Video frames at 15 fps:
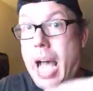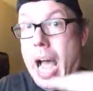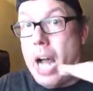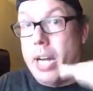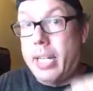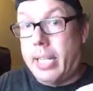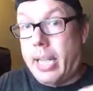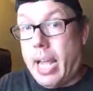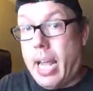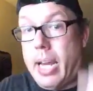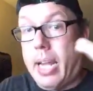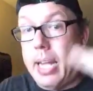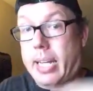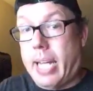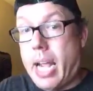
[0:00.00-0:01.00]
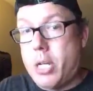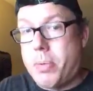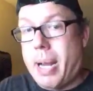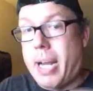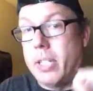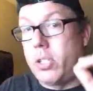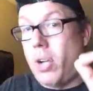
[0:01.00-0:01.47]
How do you get
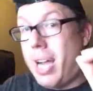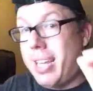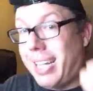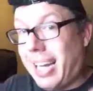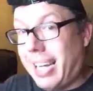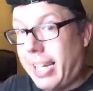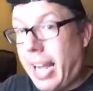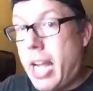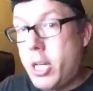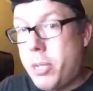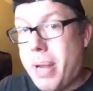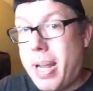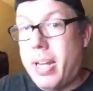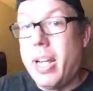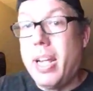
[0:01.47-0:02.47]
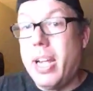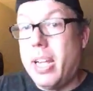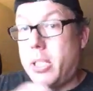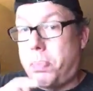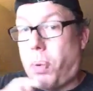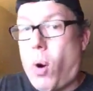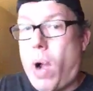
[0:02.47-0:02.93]
engagement? And so, how you get engagement
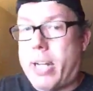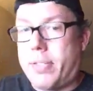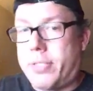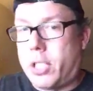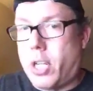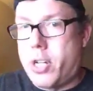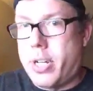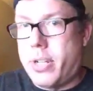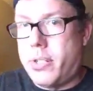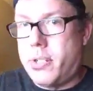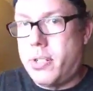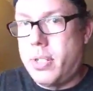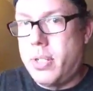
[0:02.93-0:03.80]
is proactive searches.